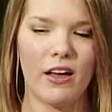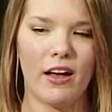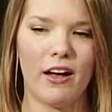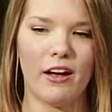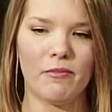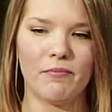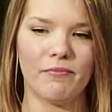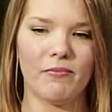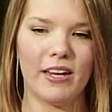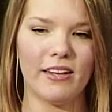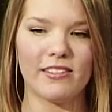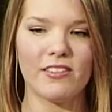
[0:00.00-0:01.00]
And
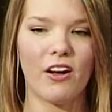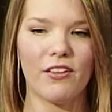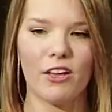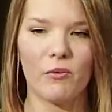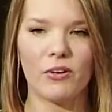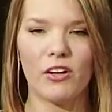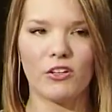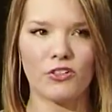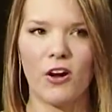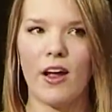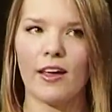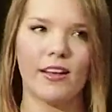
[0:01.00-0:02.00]
it's not that we're not
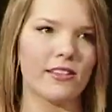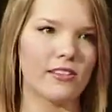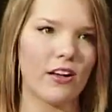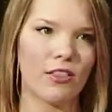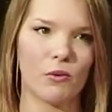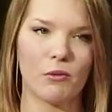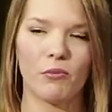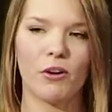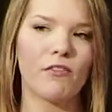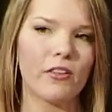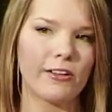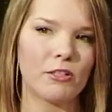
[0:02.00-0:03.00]
trying and it's not that we're
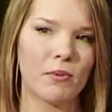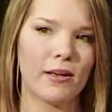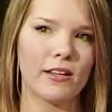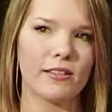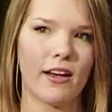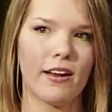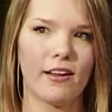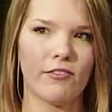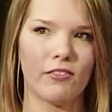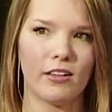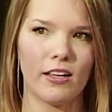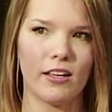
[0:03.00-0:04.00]
privileged, because I
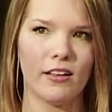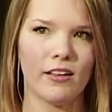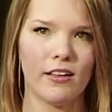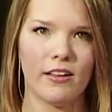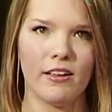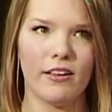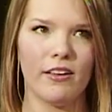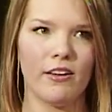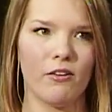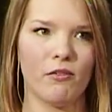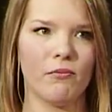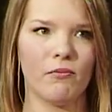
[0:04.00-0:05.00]
definitely, you
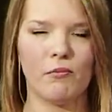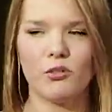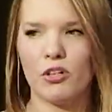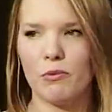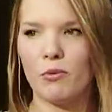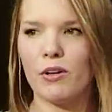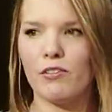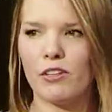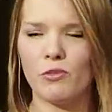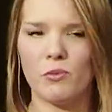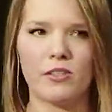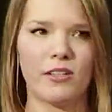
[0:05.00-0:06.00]
know, sure,
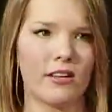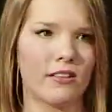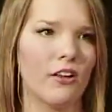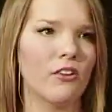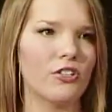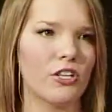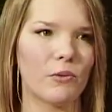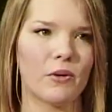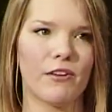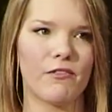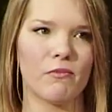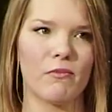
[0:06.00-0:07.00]
privileged with technology or
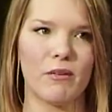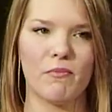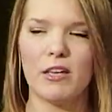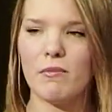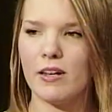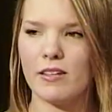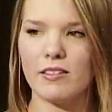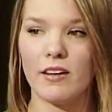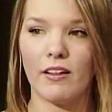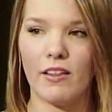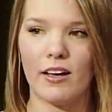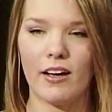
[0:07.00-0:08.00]
whatever it may be, but it's
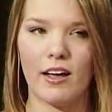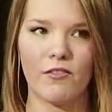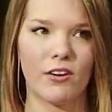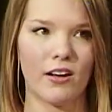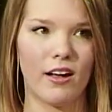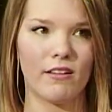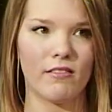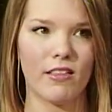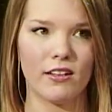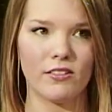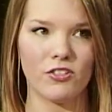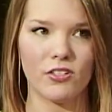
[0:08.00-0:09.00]
not like I ever had
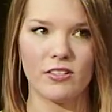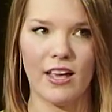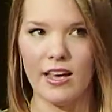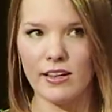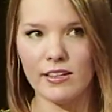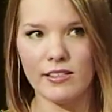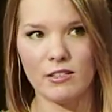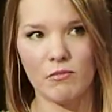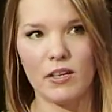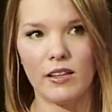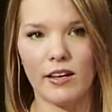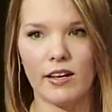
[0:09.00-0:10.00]
things just handed to
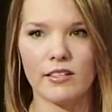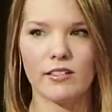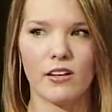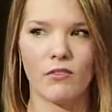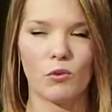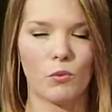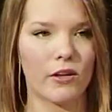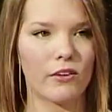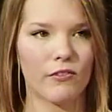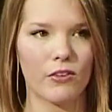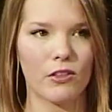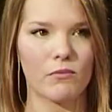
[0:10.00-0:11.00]
me. Like, I still have to work
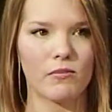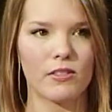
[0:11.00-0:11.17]
for them.